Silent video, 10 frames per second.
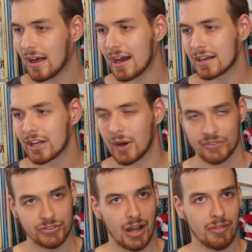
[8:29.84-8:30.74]
I don't know,
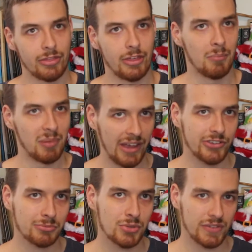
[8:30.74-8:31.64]
it's not the
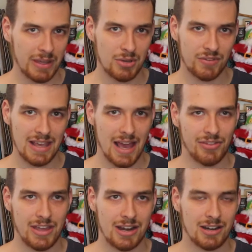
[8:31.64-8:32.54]
best movie
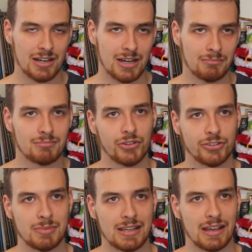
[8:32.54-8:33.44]
out there,
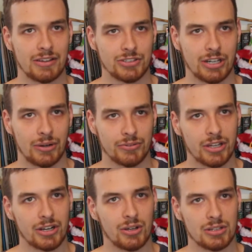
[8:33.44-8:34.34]
mostly because, you know,
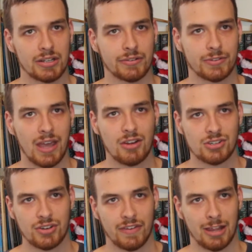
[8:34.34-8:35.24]
not a whole lot of
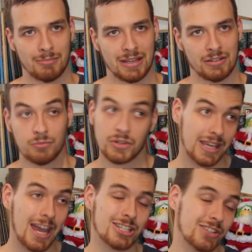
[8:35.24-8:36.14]
character development. Well, the
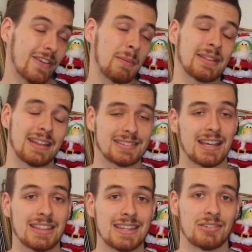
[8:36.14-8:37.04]
character development that's
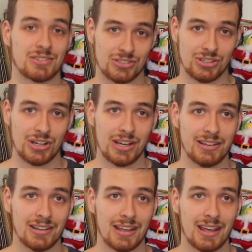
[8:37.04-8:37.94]
in there is
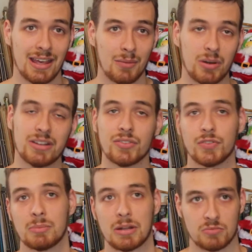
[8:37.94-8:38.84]
good, but it does
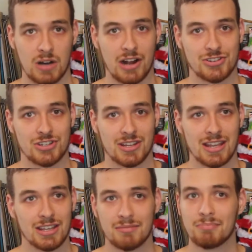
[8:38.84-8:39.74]
feel a bit rushed.
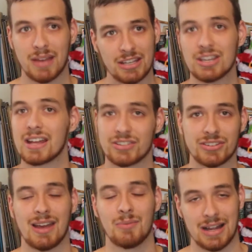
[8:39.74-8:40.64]
But you
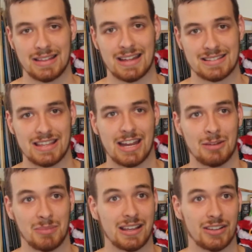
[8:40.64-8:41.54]
understand why that's
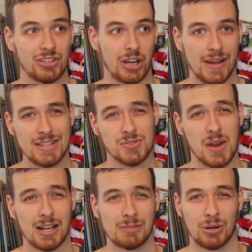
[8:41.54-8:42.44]
there, because, you know, it's
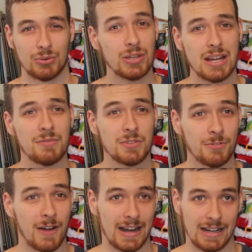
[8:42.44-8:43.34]
Dragon Ball. You're here for the
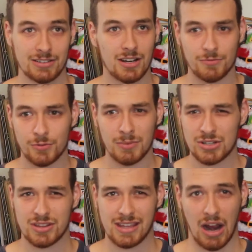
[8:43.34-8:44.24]
fighting, not for
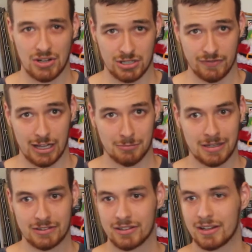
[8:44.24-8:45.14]
much of the character
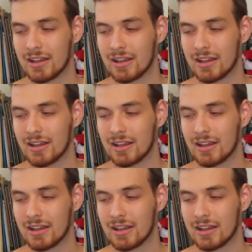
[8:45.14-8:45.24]
development.